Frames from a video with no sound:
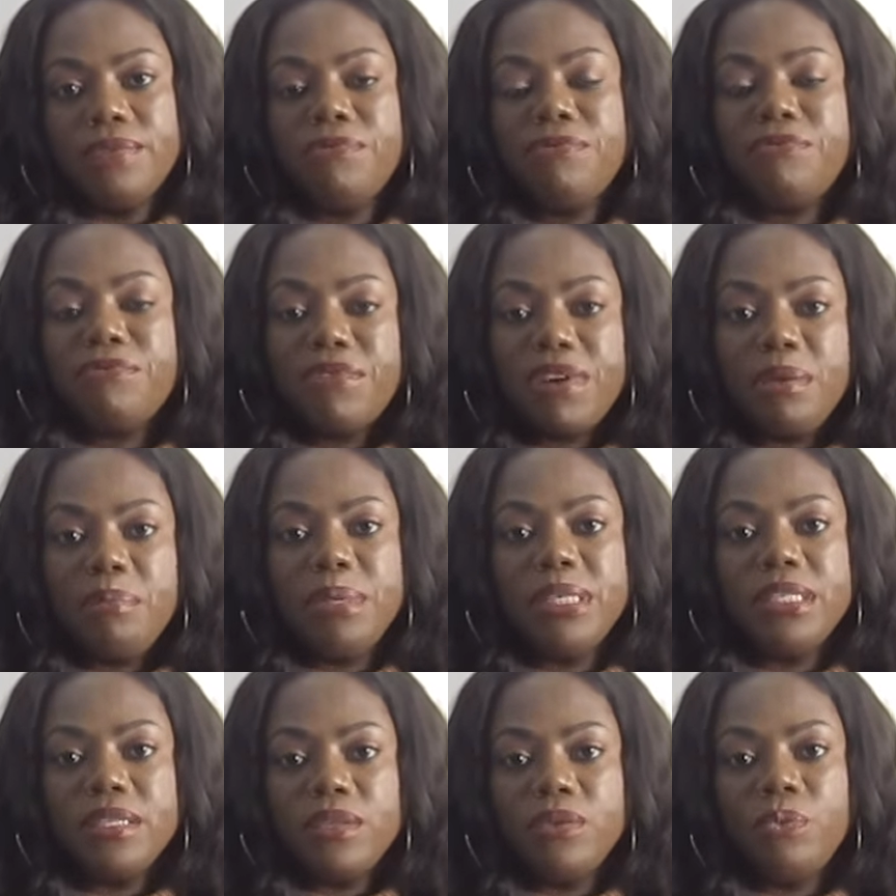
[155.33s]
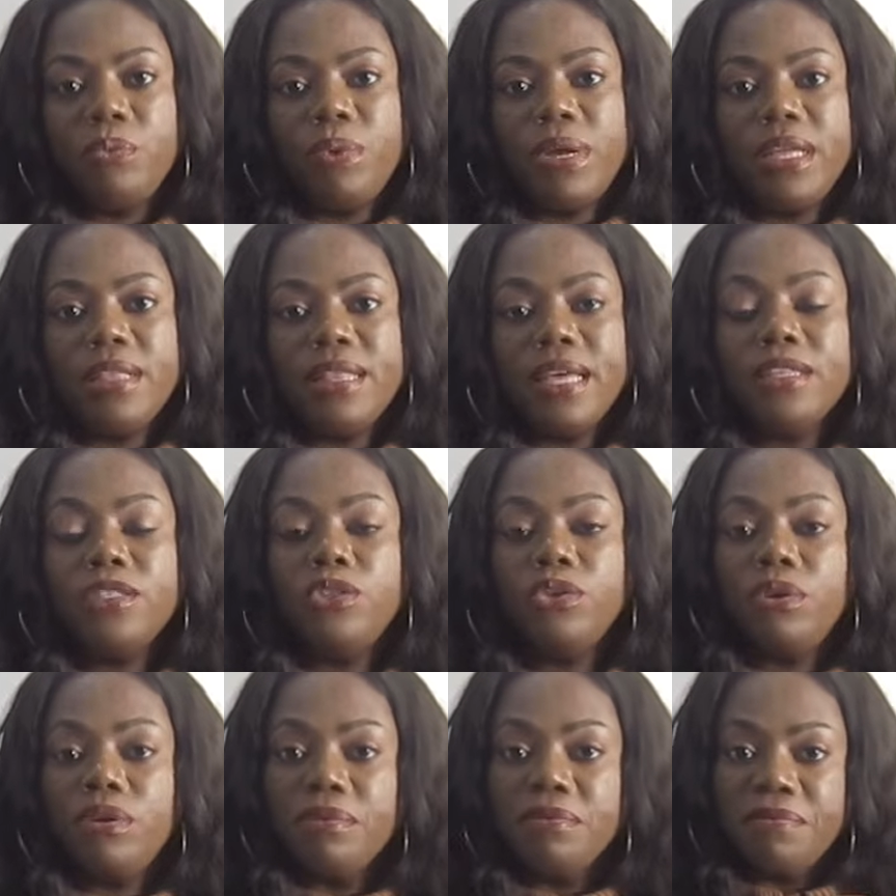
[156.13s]
Frame it in a way
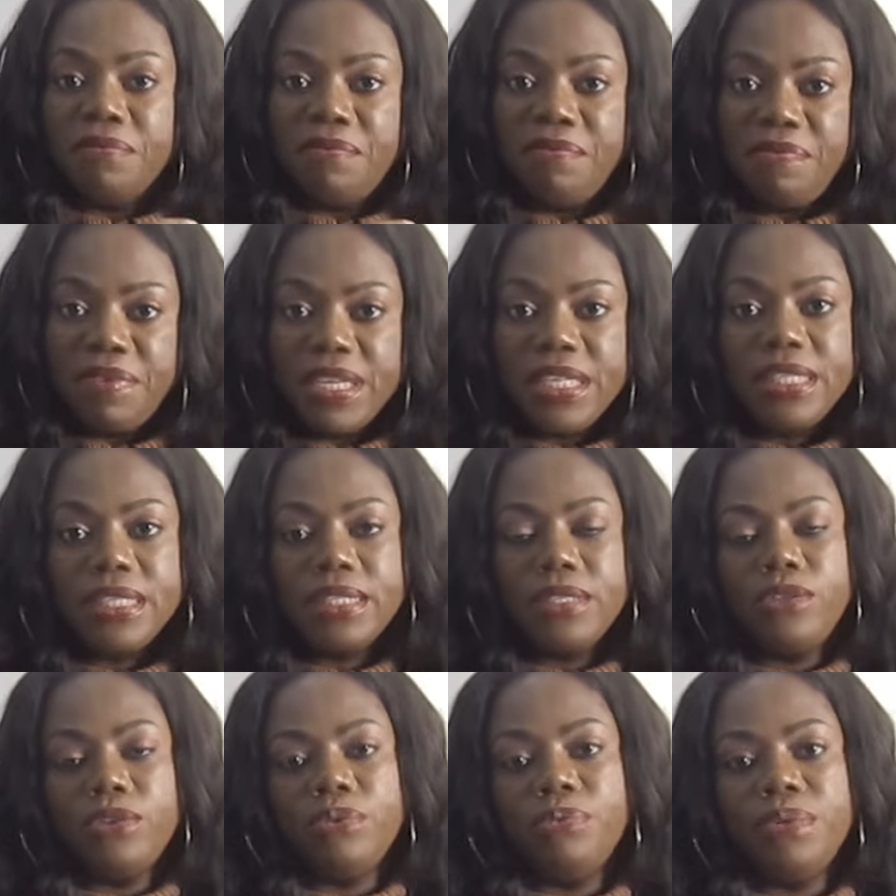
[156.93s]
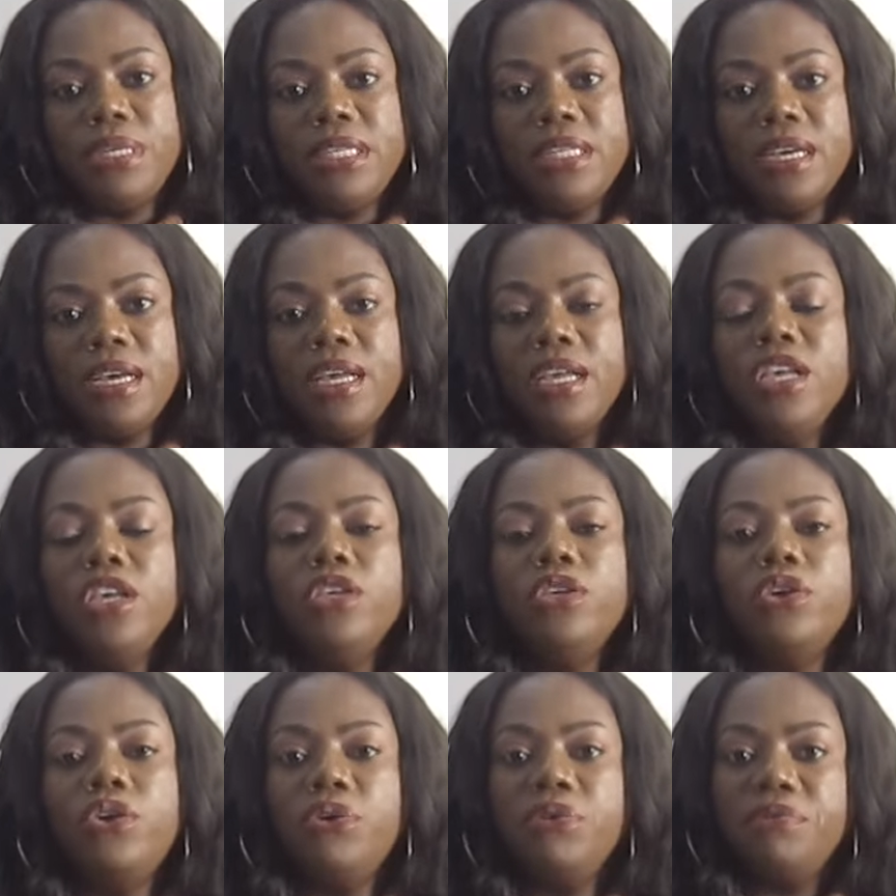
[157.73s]
that you convince your reader,
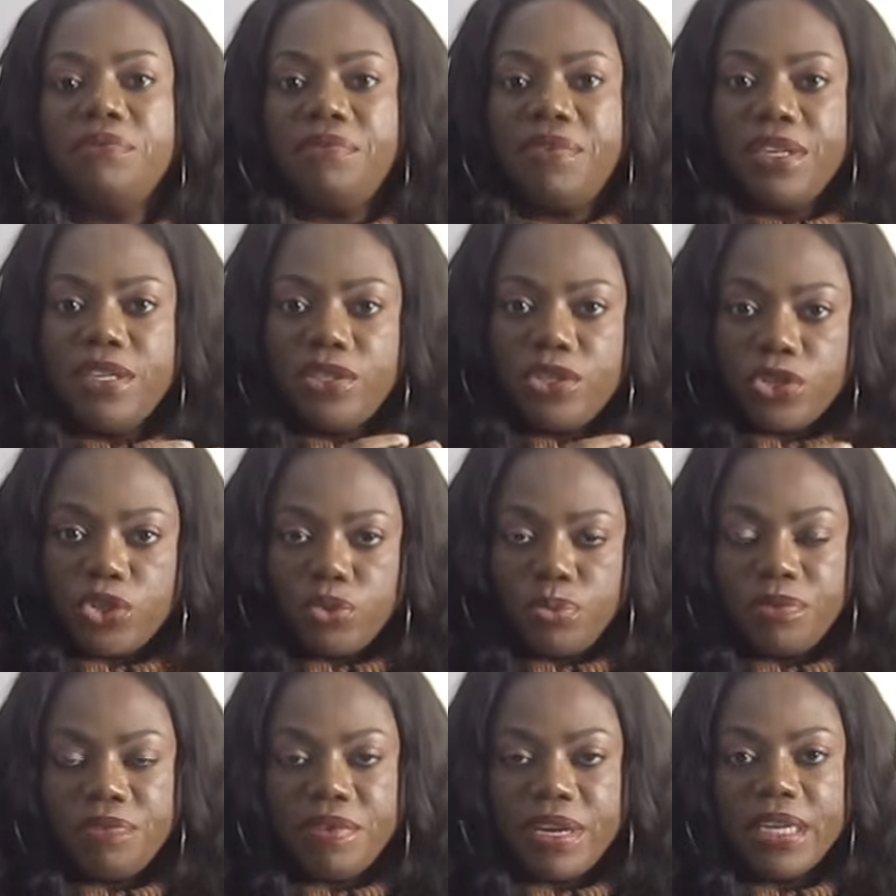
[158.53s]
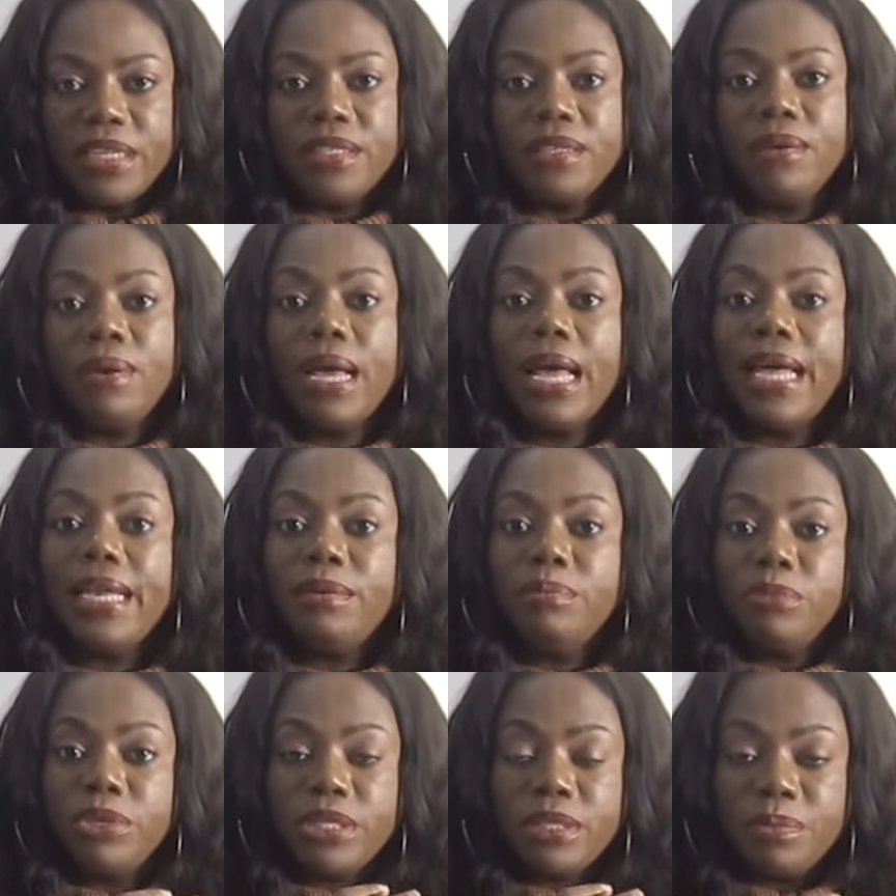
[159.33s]
you convince your supervisor,
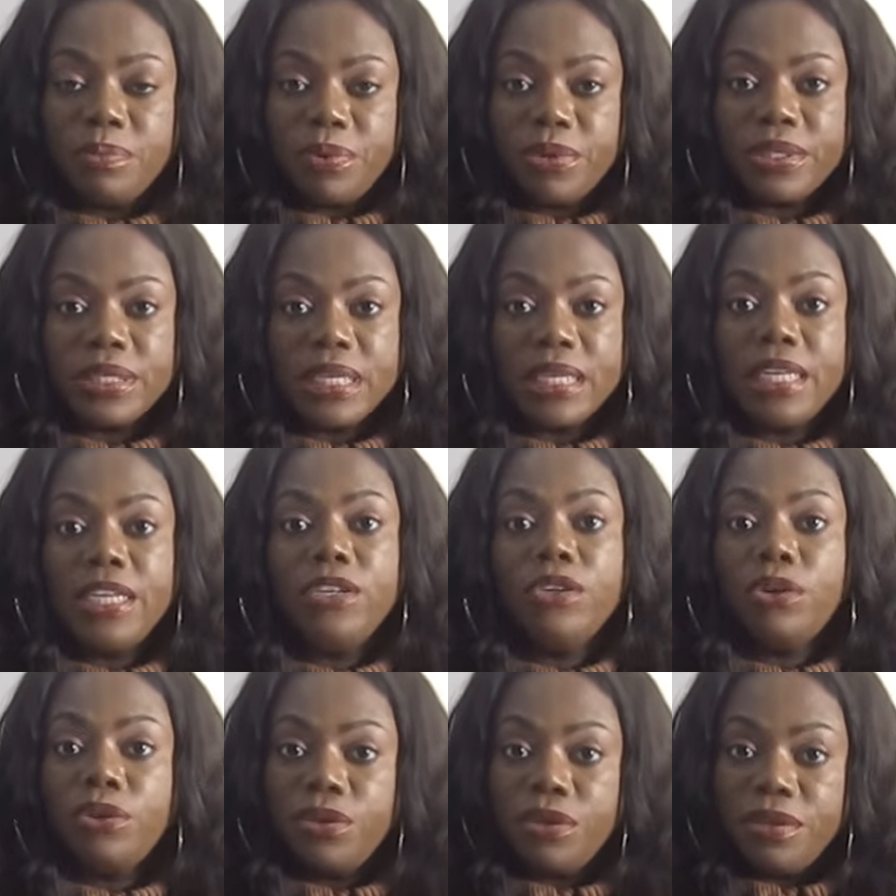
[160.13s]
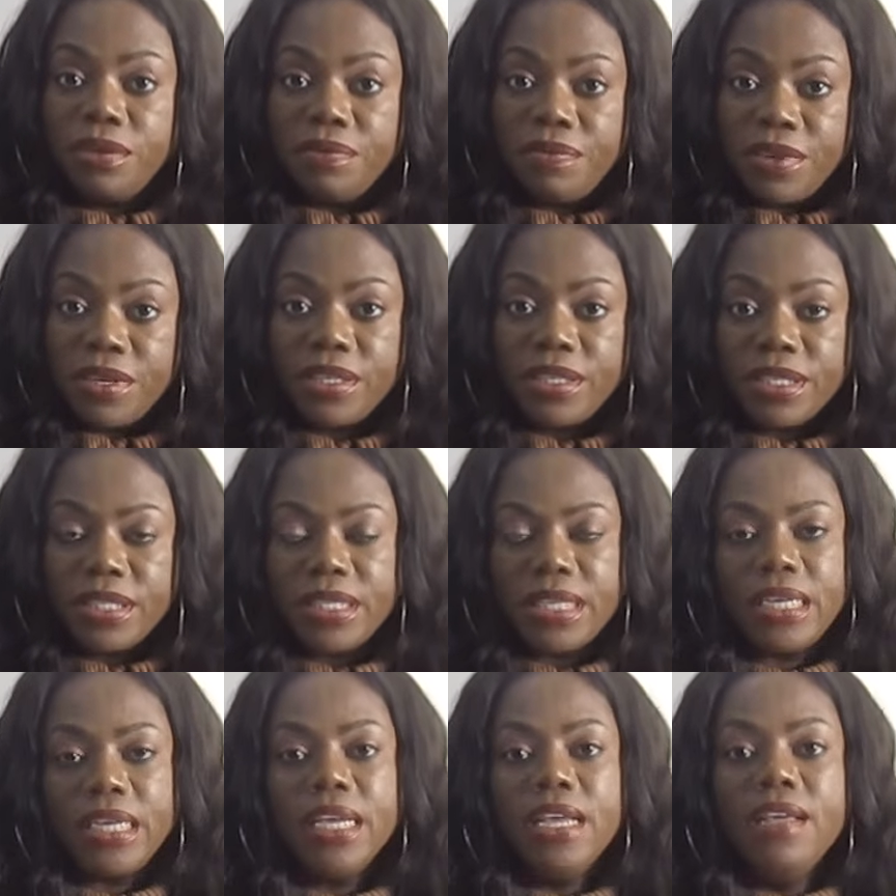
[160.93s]
and most importantly, your
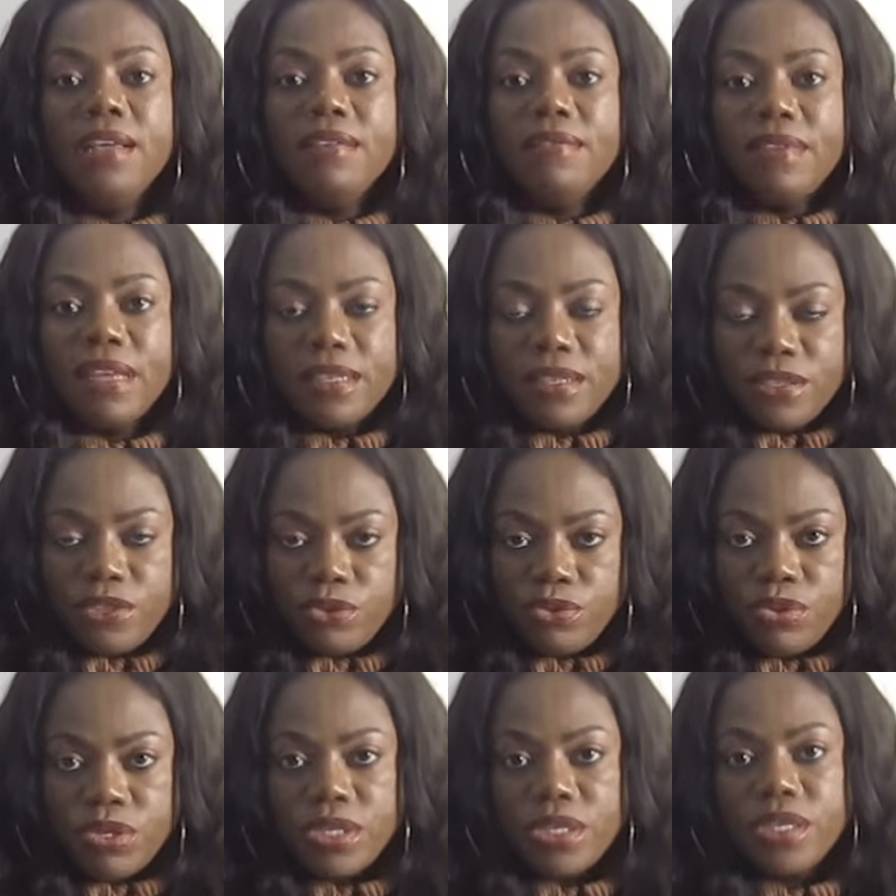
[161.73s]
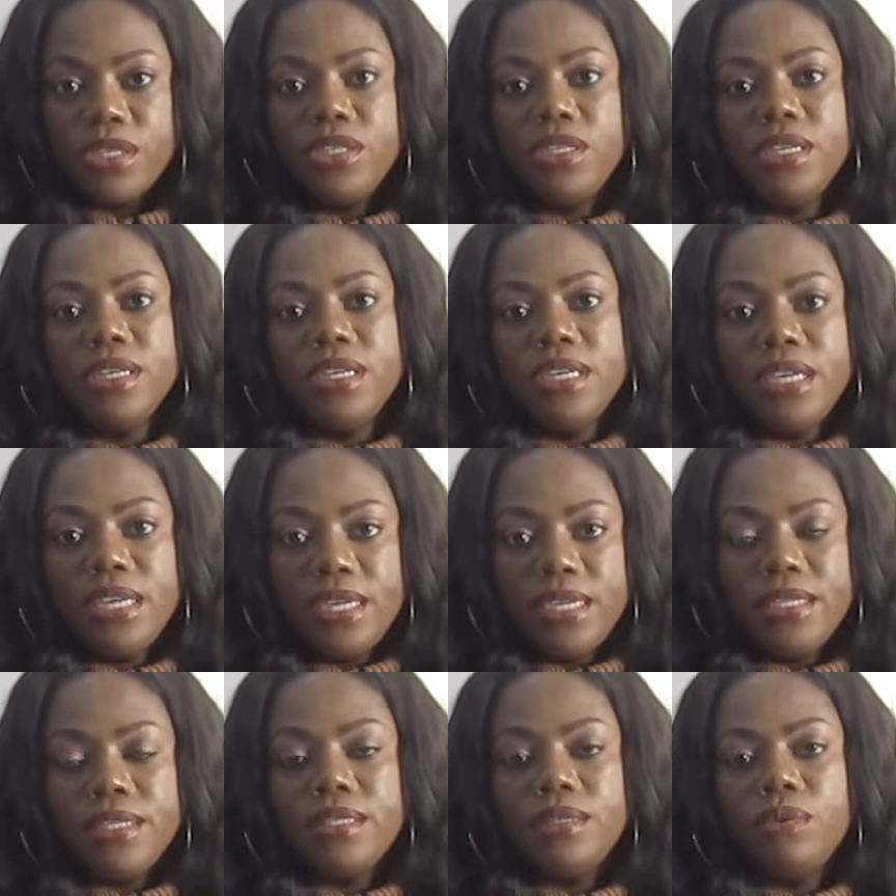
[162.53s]
university that this research
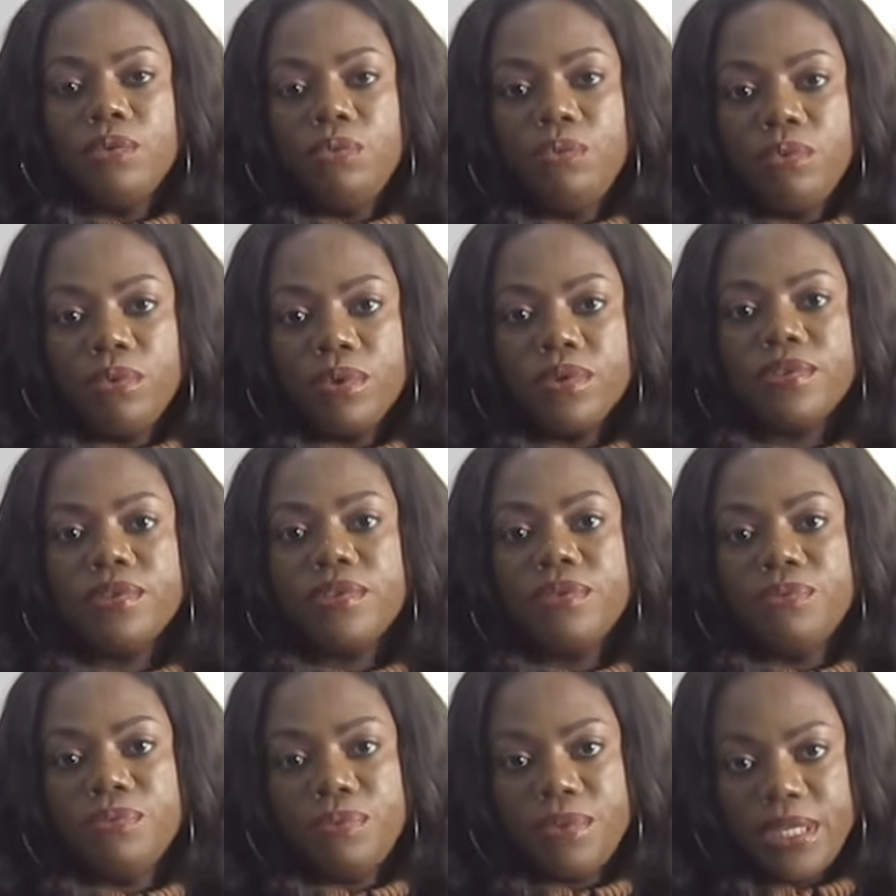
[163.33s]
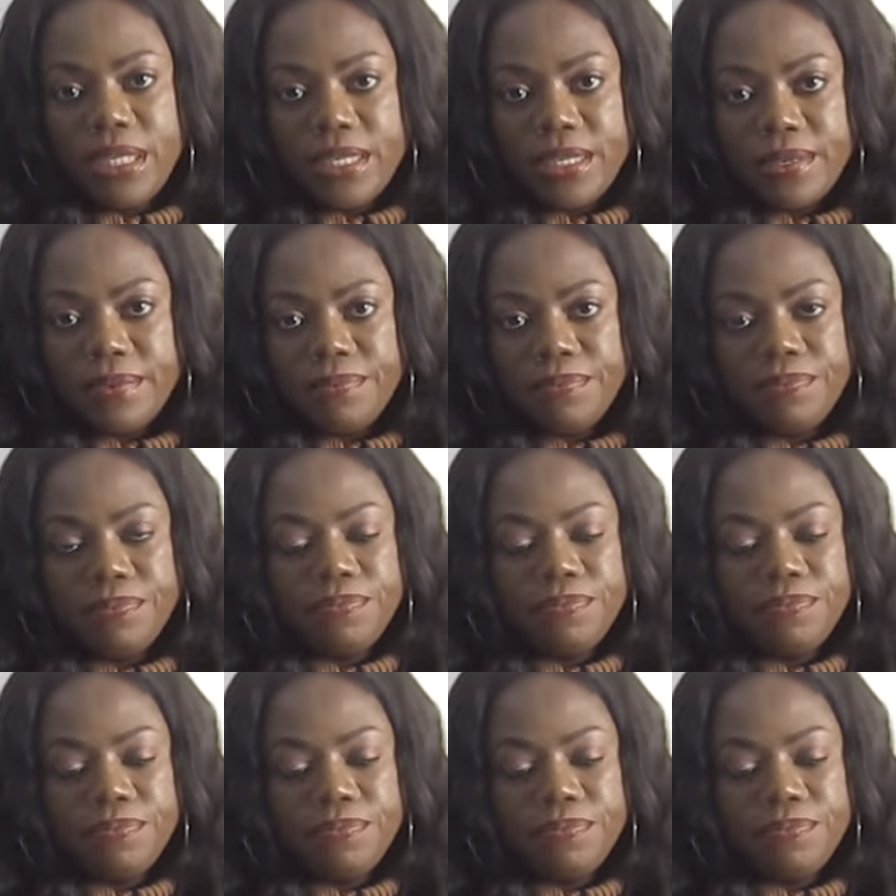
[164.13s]
is worth reading.